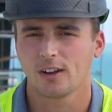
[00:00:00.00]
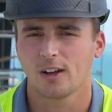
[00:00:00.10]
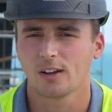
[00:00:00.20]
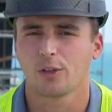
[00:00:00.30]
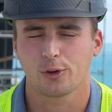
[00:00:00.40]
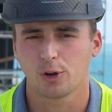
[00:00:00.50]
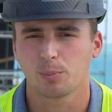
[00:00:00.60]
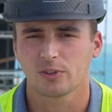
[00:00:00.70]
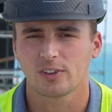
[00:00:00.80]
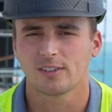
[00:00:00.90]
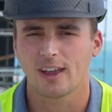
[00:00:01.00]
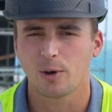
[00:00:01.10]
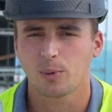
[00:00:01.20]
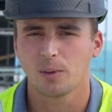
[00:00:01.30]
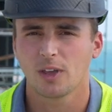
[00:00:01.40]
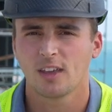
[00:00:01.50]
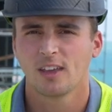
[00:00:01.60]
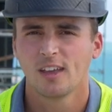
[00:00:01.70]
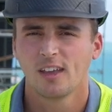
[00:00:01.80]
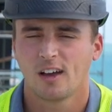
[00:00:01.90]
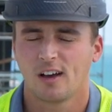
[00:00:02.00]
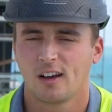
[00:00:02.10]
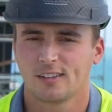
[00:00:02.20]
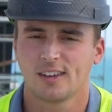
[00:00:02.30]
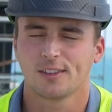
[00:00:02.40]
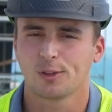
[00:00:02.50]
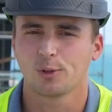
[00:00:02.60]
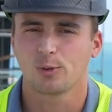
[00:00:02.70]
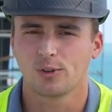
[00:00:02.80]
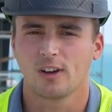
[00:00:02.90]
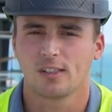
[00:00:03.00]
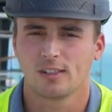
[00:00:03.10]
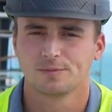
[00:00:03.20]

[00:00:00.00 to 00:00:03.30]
on a 30% down payment to get the loan done.